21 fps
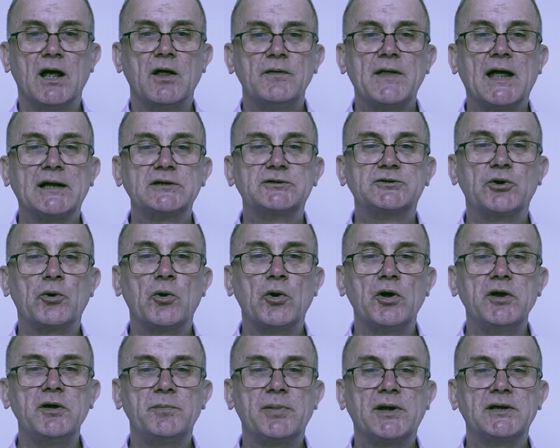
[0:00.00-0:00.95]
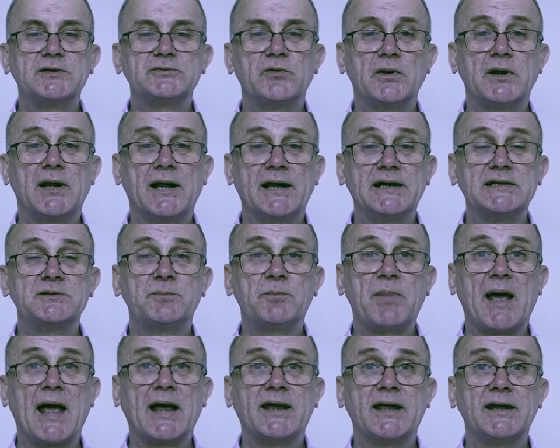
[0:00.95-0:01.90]
that Toy Biz released
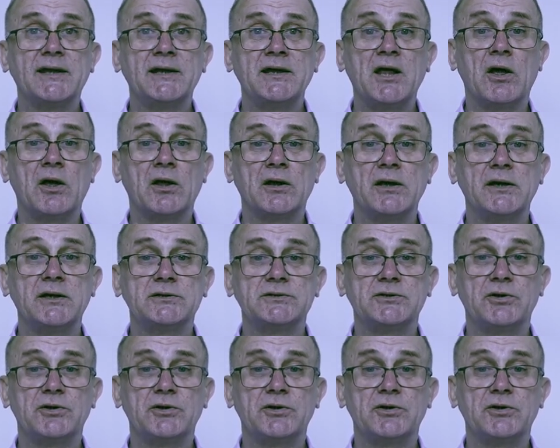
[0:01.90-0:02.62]
back in the early